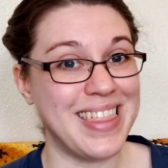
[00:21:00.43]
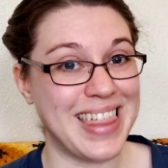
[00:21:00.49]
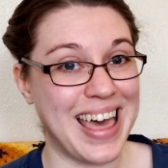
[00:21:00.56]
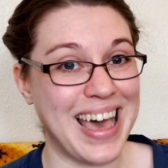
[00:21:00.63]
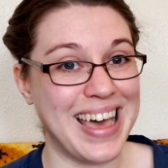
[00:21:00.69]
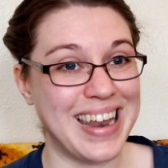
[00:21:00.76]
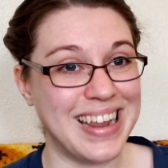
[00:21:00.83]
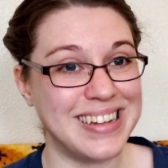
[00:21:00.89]
by
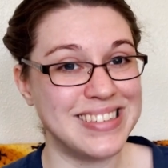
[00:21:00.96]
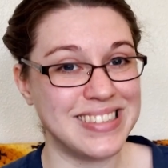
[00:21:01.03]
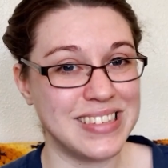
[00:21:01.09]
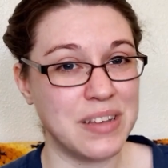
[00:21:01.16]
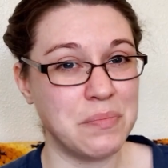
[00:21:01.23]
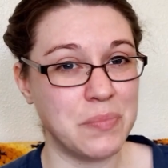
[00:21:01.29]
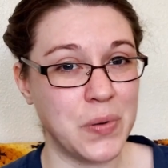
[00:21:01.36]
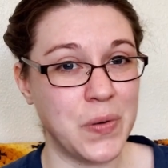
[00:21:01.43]
that at
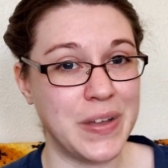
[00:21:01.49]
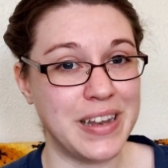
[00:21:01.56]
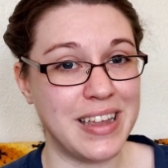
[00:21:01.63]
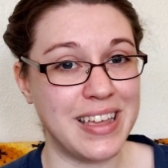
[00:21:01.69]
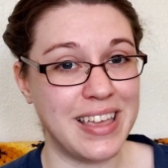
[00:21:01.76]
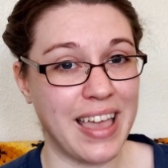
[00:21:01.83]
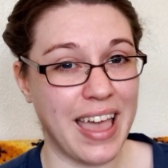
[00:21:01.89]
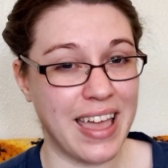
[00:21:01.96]
some
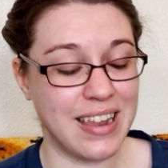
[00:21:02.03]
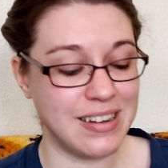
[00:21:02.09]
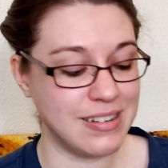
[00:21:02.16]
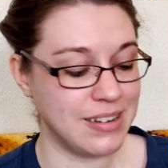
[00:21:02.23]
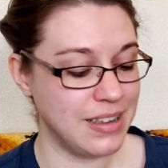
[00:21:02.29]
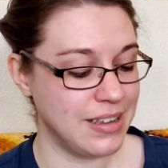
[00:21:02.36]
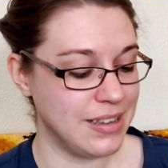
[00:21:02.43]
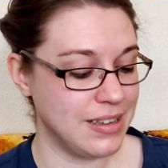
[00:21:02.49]
point
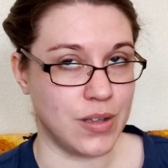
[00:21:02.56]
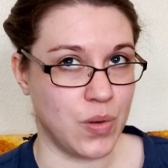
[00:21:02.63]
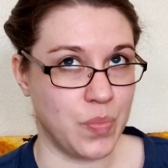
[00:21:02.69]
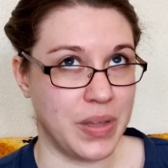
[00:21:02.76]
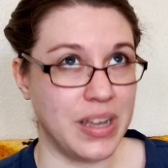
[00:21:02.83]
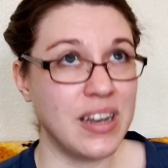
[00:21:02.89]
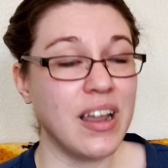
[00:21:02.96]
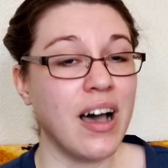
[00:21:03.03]
again here's hope
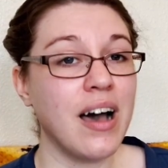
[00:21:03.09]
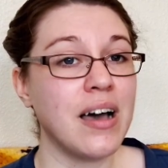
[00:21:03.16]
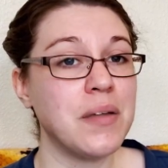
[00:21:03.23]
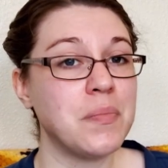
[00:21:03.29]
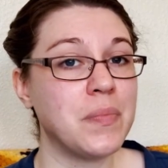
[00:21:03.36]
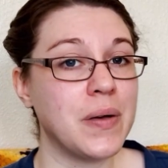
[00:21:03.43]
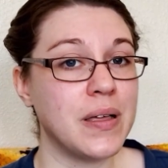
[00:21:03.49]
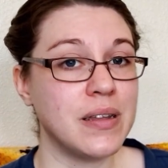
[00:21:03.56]
hoping
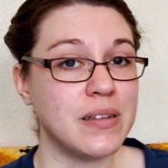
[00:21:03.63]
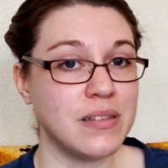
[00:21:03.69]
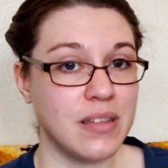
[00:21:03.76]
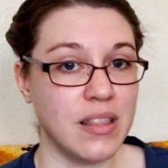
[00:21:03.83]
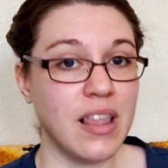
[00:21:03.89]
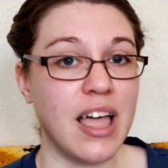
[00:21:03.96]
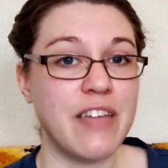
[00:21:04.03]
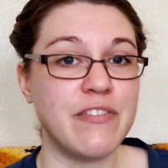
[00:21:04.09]
not, but
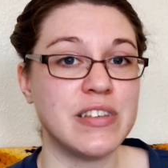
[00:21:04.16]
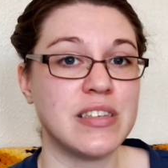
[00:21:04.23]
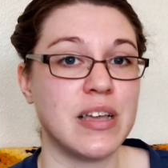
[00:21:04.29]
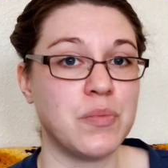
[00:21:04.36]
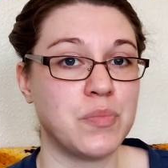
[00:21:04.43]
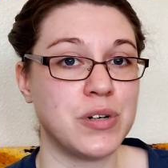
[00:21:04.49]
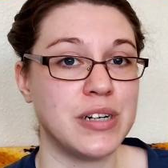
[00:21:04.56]
life is